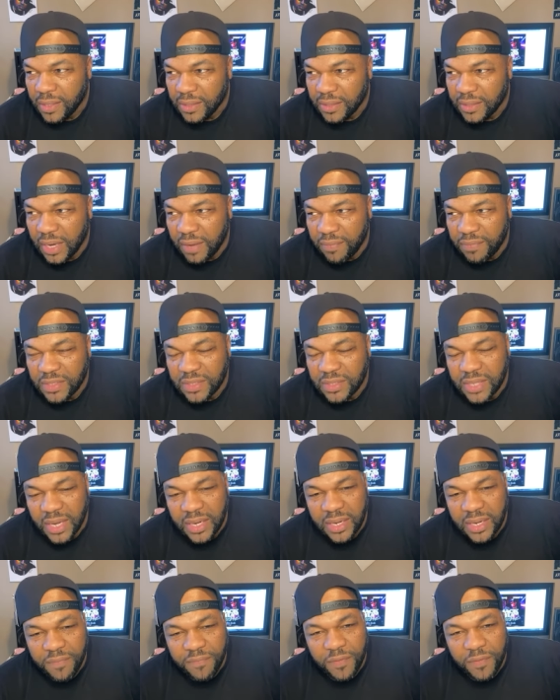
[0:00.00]

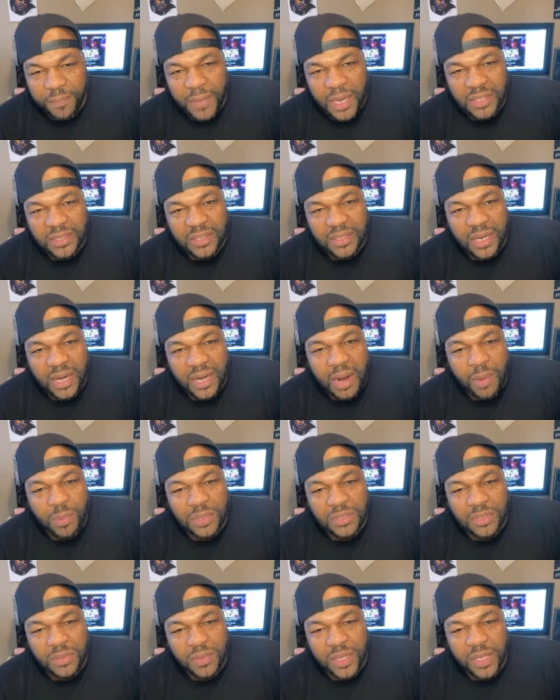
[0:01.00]
devastating information that I
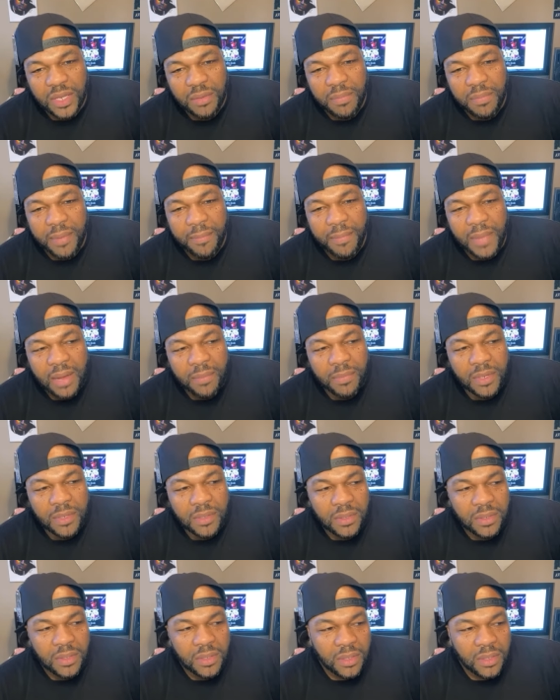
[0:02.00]
was gonna give my mama.